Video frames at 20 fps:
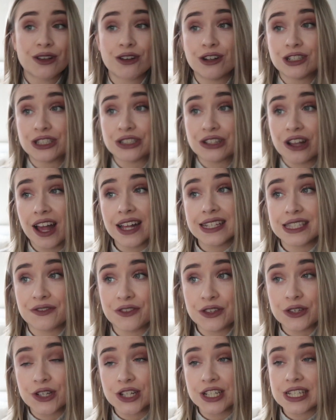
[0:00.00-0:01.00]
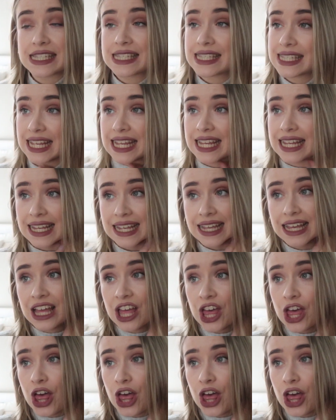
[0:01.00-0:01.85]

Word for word: My god, you guys, if you could see